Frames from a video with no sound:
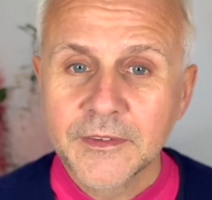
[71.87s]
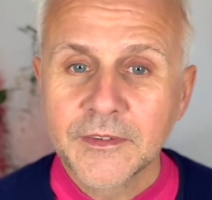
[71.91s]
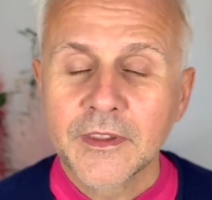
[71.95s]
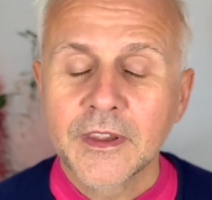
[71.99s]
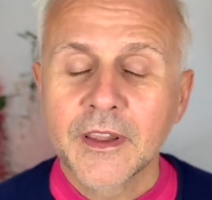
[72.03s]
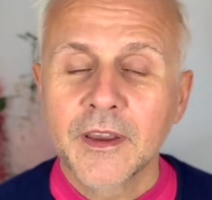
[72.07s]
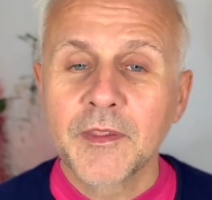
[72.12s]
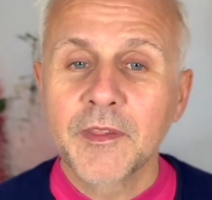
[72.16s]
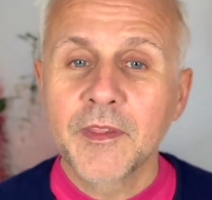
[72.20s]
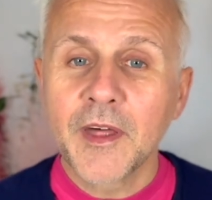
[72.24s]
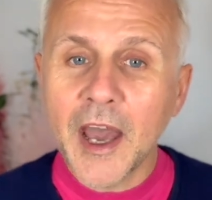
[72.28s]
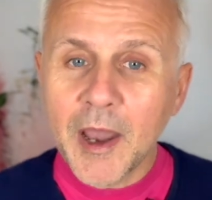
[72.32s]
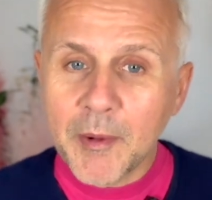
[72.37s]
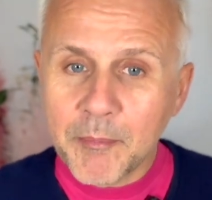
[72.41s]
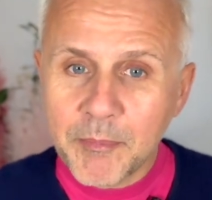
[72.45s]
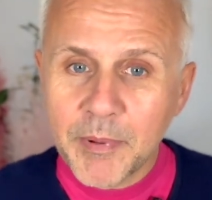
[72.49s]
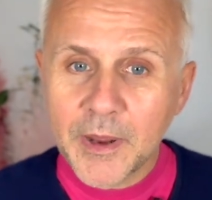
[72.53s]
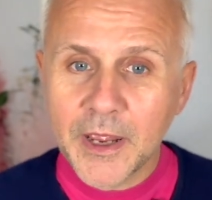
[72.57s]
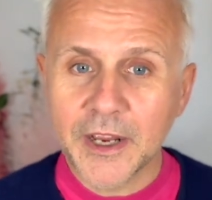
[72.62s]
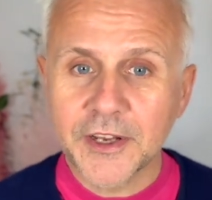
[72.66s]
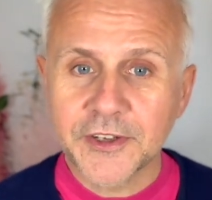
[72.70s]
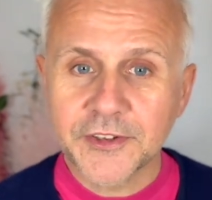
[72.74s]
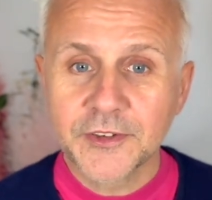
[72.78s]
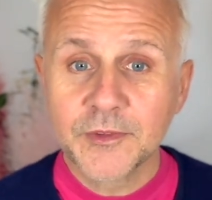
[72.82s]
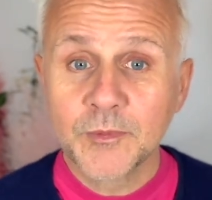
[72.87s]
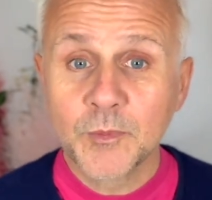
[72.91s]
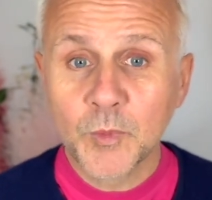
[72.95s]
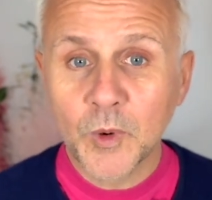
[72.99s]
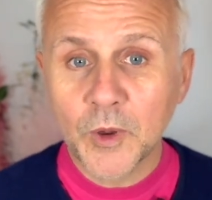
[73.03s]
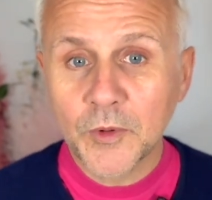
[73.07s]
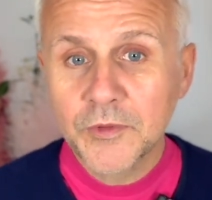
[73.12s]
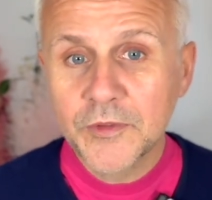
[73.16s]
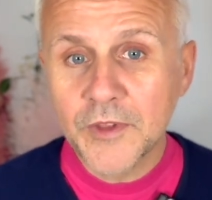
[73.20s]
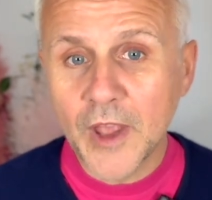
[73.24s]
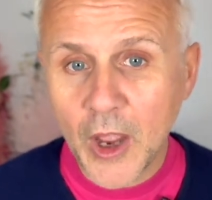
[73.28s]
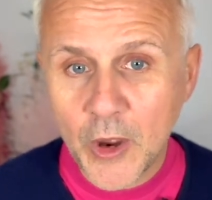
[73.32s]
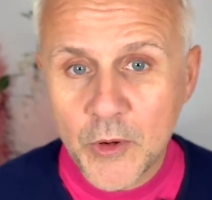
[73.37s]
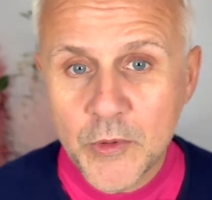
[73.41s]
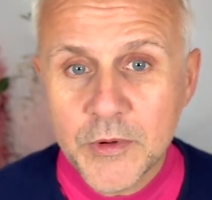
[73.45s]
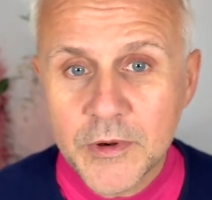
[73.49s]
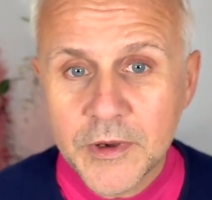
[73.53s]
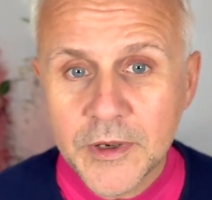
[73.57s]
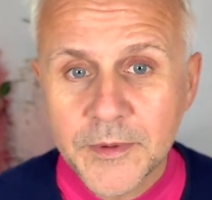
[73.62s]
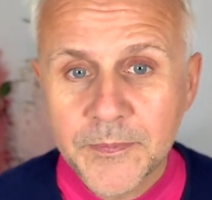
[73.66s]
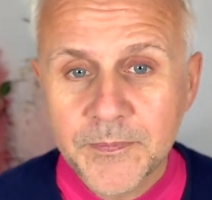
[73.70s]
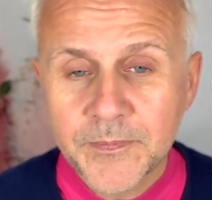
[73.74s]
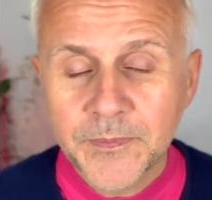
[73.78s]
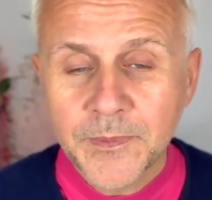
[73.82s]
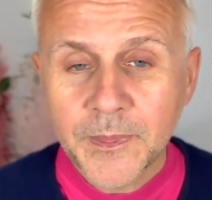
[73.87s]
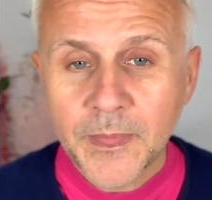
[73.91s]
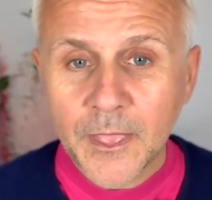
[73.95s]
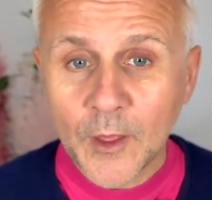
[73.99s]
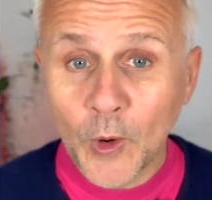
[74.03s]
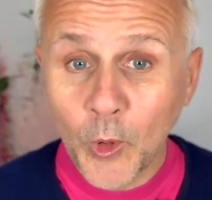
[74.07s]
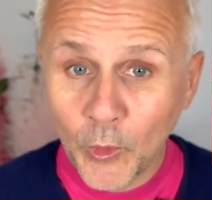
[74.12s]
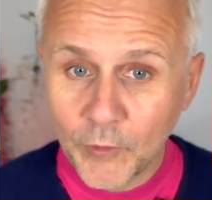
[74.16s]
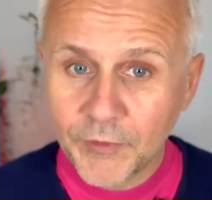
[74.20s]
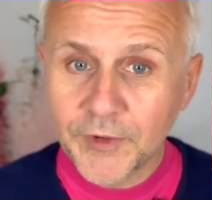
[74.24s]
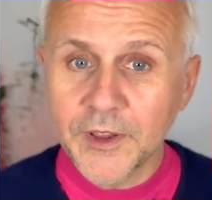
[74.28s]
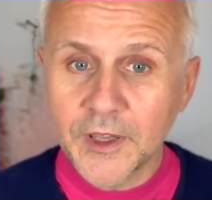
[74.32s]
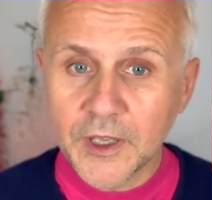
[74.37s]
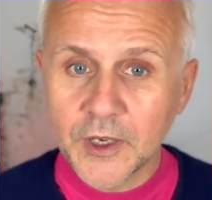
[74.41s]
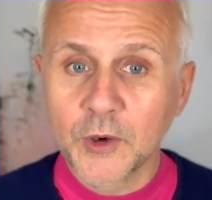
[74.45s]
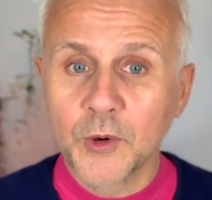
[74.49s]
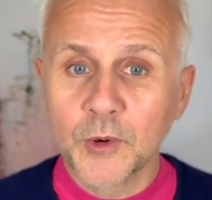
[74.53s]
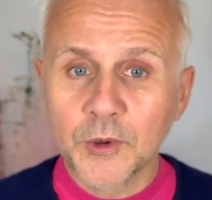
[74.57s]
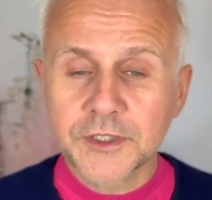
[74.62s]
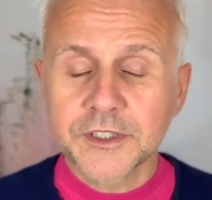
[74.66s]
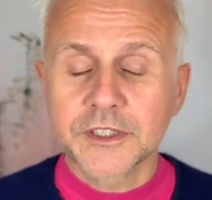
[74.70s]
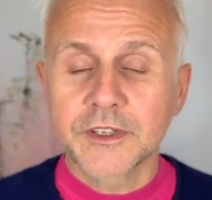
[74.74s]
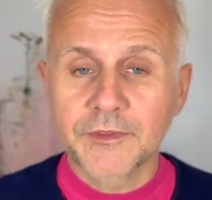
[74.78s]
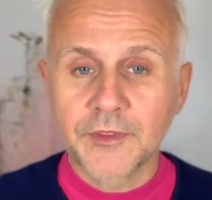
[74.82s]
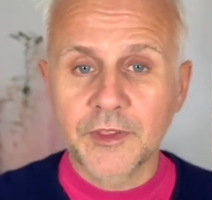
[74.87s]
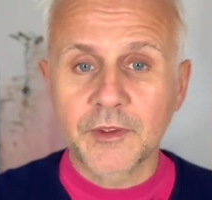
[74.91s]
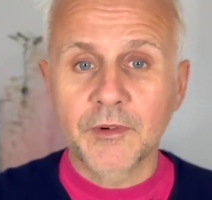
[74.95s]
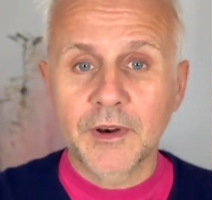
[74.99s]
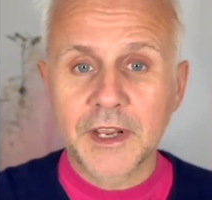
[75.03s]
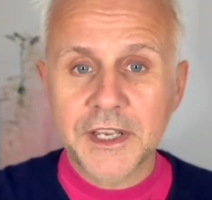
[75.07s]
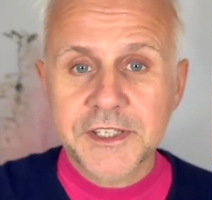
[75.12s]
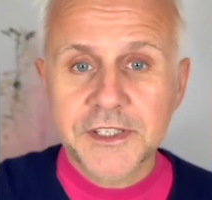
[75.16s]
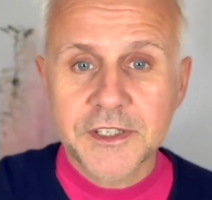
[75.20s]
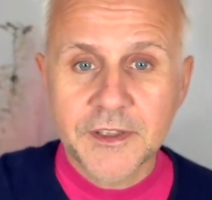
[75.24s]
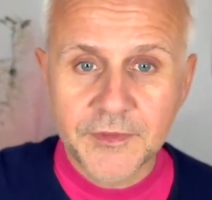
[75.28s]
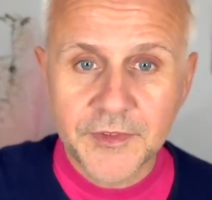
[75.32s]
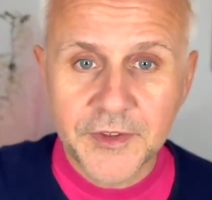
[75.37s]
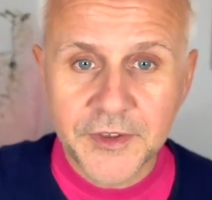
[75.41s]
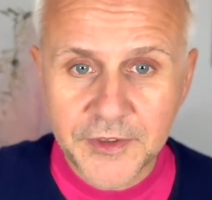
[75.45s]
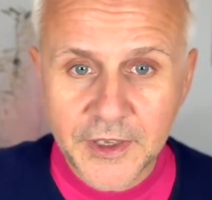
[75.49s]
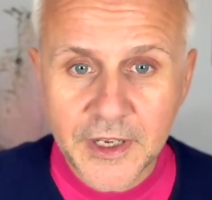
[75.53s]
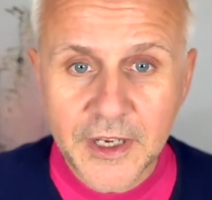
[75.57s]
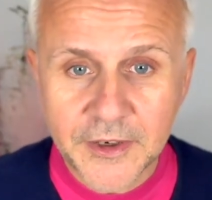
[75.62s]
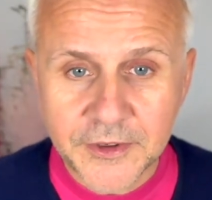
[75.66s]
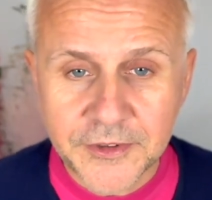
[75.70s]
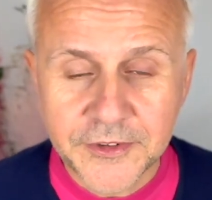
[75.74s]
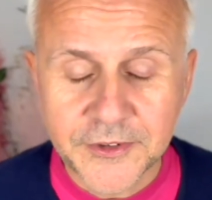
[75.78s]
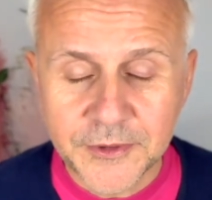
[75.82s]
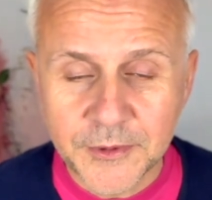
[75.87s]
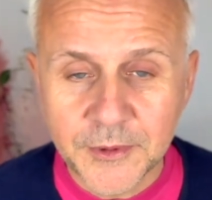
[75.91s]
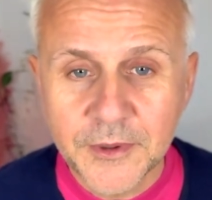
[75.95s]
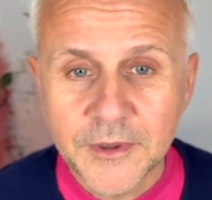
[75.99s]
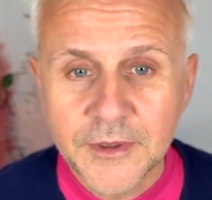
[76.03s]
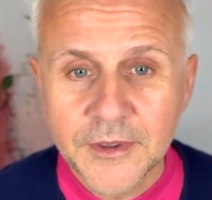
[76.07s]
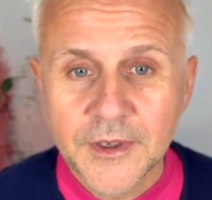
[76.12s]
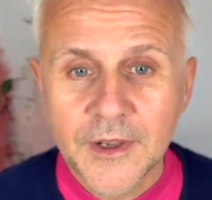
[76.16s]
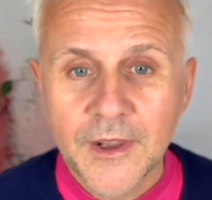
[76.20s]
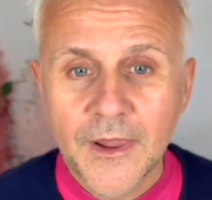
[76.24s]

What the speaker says: that person will now, over the course of the rest of the day or so,